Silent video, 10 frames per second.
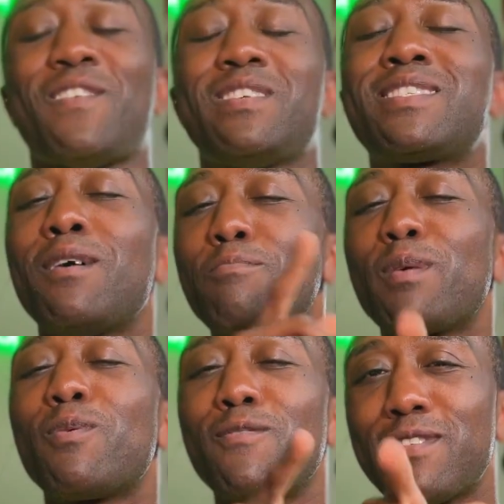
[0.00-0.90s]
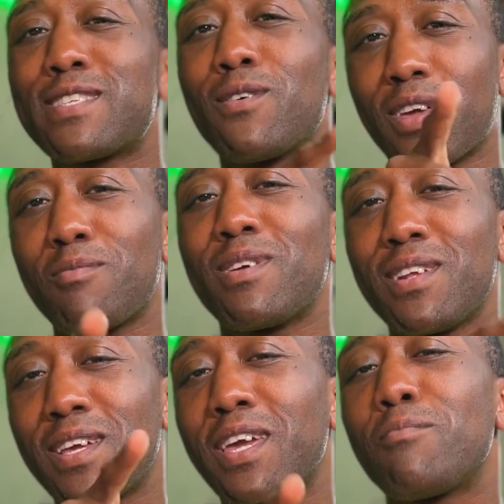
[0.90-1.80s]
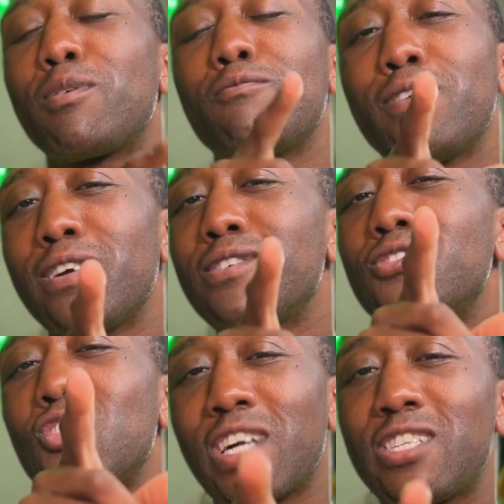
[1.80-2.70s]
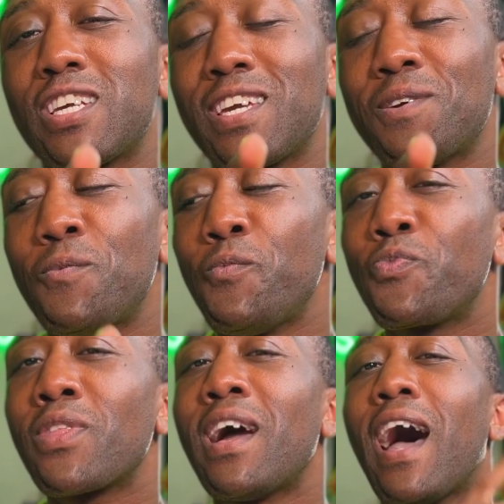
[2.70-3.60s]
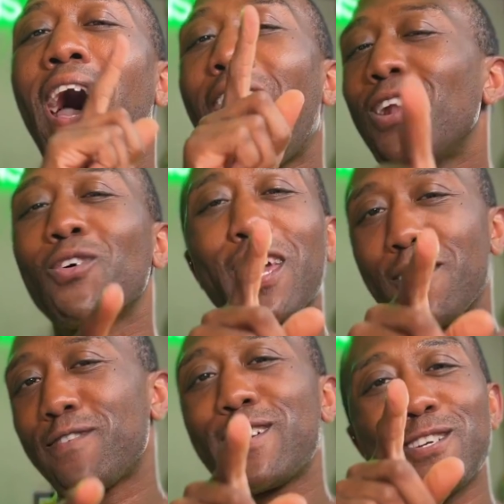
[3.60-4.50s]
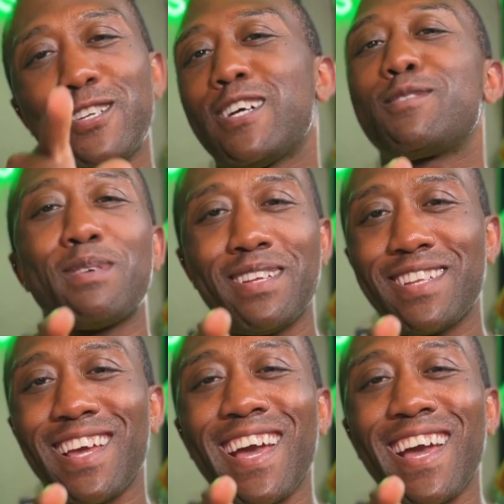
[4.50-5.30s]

some people in the sewing community can be real judgy. I don't care for your judgment.